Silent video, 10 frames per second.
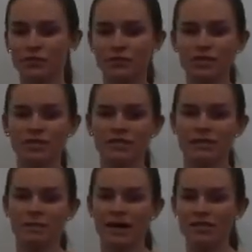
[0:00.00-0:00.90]
Diffusion is
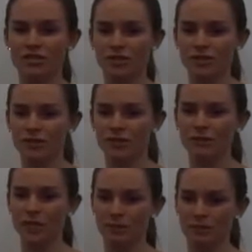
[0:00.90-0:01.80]
the mass transfer
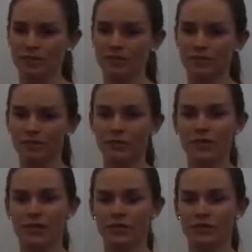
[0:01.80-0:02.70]
of substance through
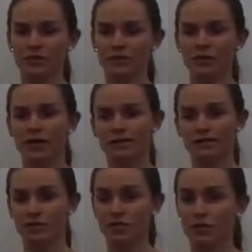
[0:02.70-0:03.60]
another due to a
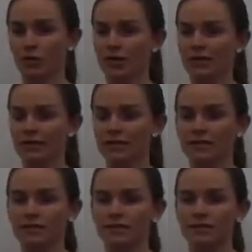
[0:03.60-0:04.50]
concentration gradient.
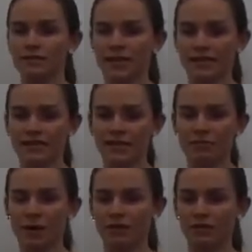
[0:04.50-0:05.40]
The tendency
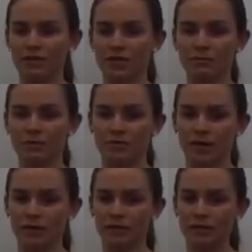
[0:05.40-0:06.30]
of particles to move
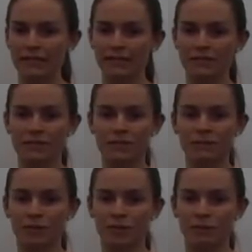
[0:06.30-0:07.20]
randomly leads to a
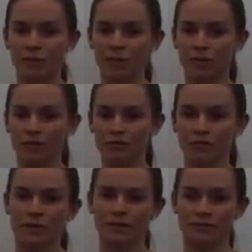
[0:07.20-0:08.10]
more and more
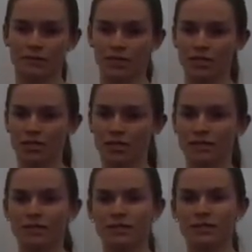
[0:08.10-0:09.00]
uniform concentration
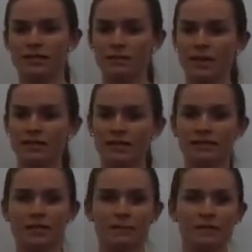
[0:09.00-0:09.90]
in the space that
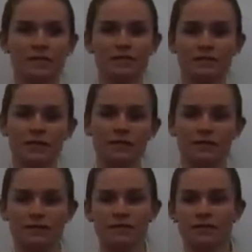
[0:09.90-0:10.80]
the substance
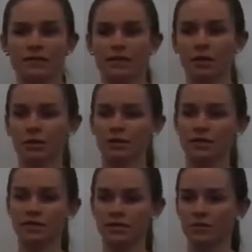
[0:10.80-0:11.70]
fills,
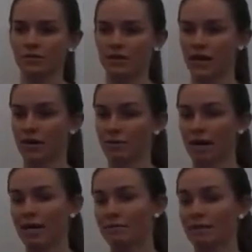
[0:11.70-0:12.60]
according to the diagram
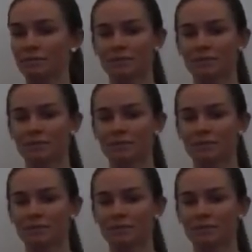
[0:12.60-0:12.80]
behind me.